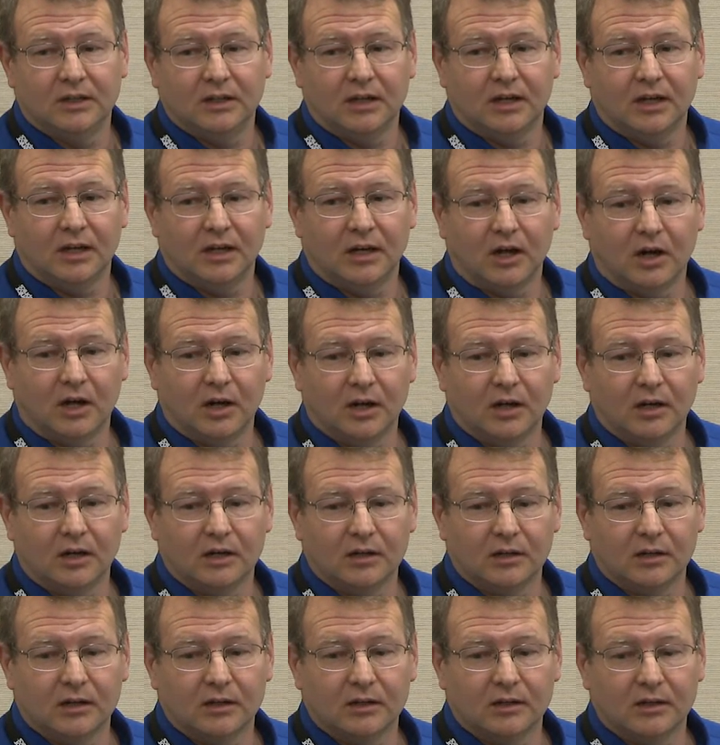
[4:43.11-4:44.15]

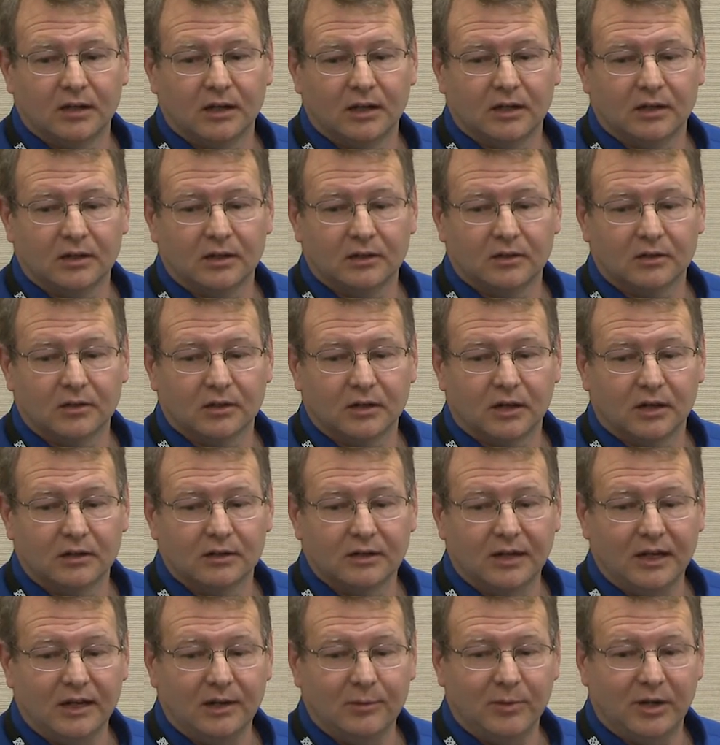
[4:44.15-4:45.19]
Our
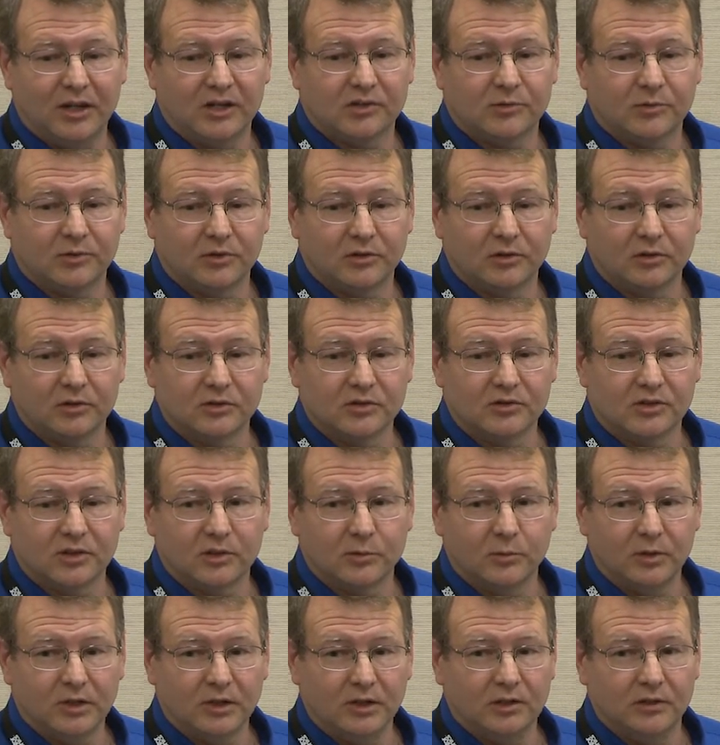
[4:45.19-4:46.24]
data management solution
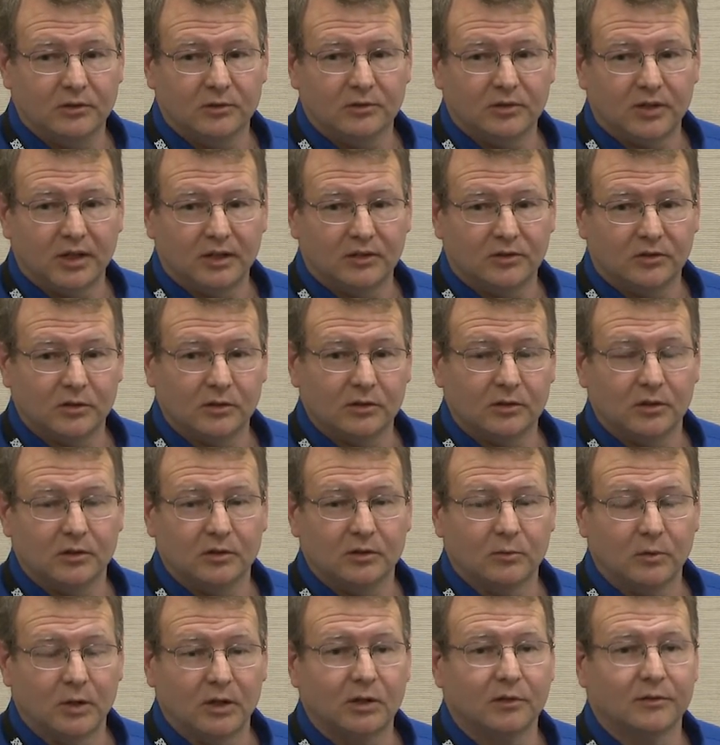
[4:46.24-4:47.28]
that we use has
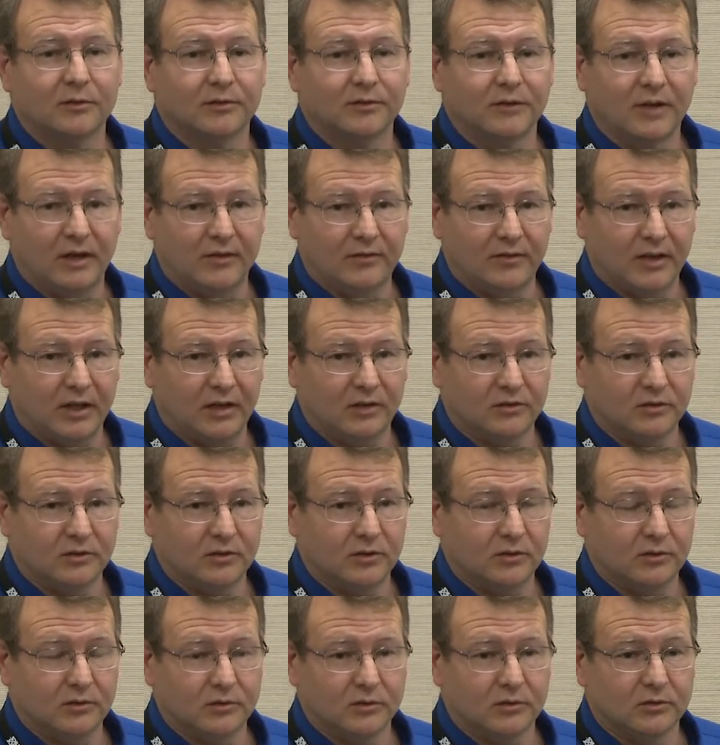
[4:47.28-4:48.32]
well over 5,000
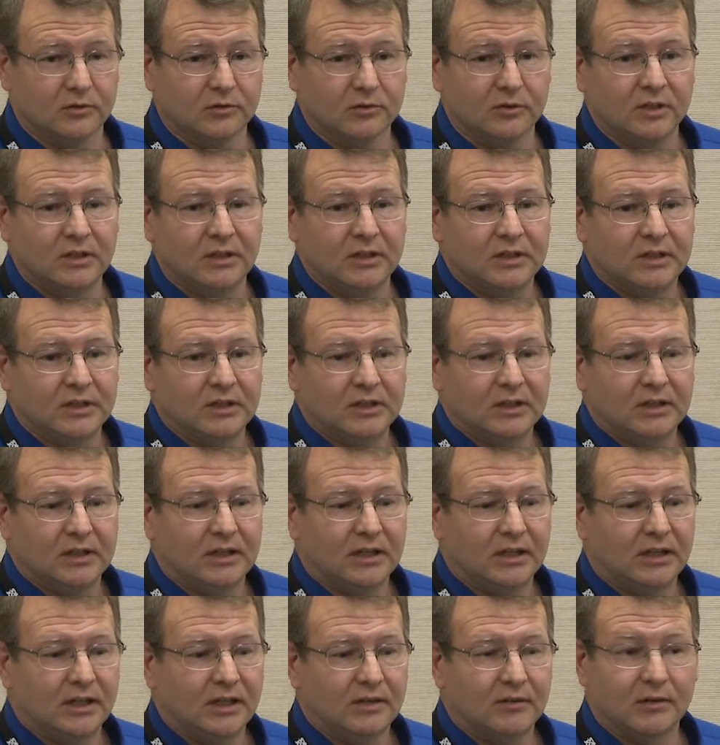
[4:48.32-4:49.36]
users
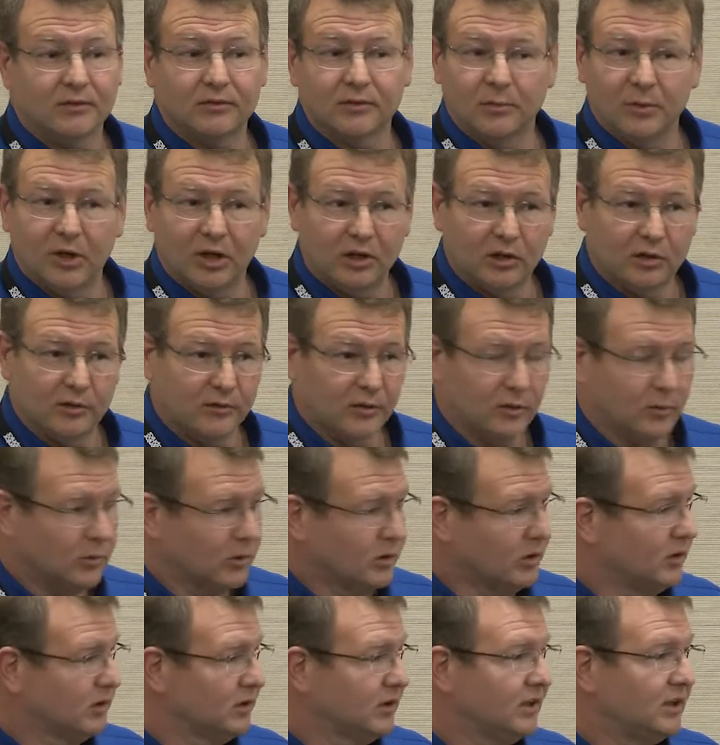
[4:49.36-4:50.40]
from all over the
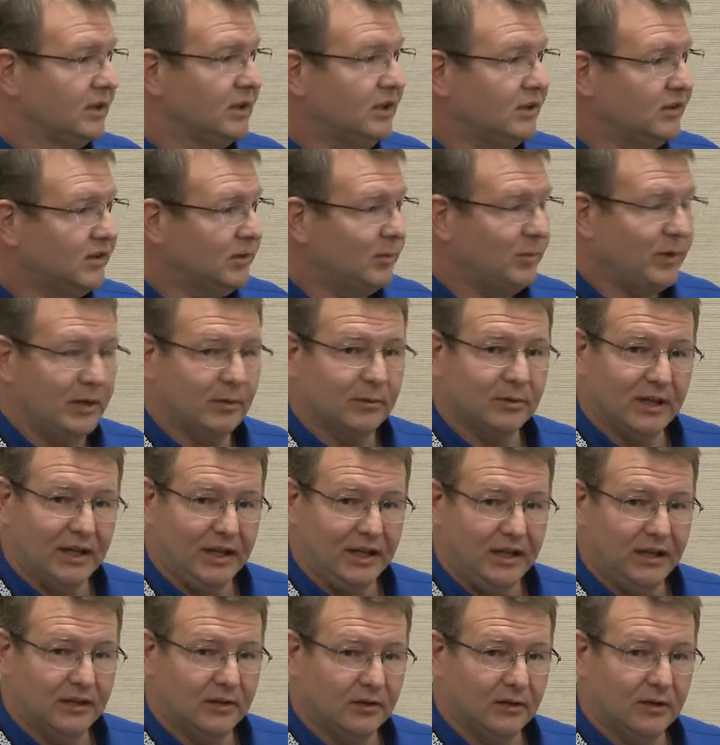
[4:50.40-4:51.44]
world, and it needs to be able to
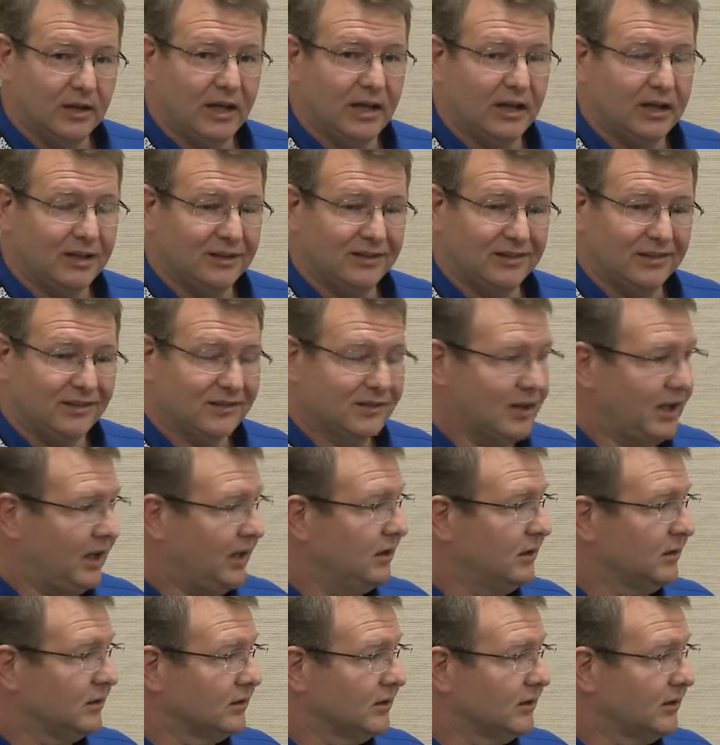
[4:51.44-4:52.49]
handle that and
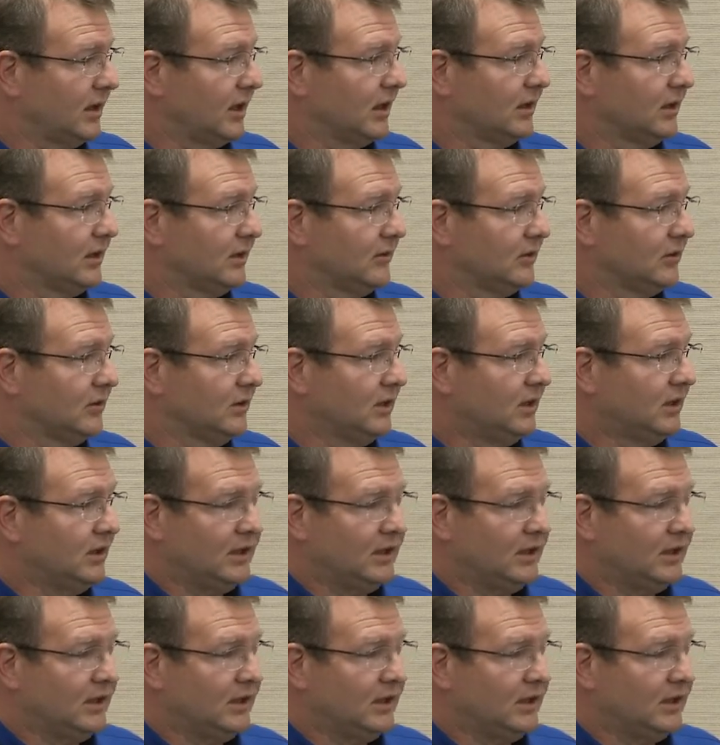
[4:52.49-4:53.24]
scale to that level.